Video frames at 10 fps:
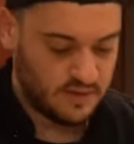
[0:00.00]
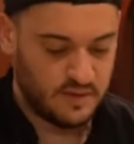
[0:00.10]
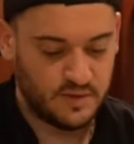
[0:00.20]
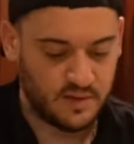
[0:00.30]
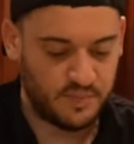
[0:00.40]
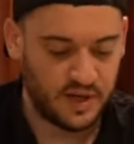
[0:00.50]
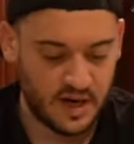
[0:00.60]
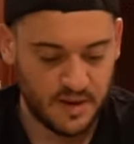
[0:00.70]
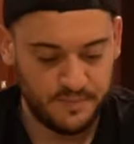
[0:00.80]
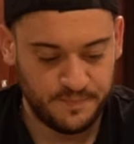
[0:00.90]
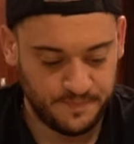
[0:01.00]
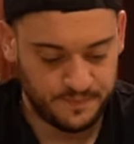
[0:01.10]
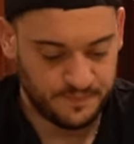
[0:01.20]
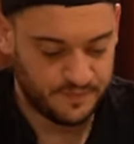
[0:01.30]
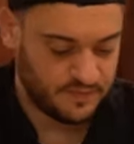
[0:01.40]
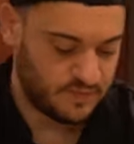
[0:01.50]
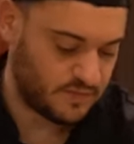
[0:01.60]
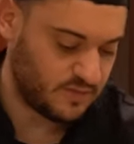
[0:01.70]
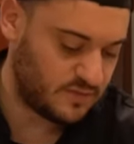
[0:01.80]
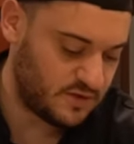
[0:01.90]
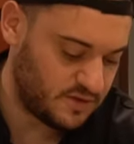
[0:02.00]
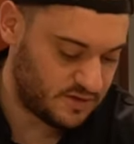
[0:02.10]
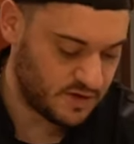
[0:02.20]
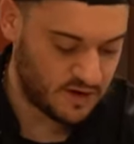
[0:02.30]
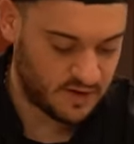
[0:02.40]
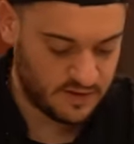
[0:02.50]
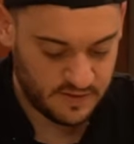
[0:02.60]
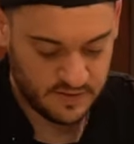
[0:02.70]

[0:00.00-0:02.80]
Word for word: We're gonna pick it up, turn,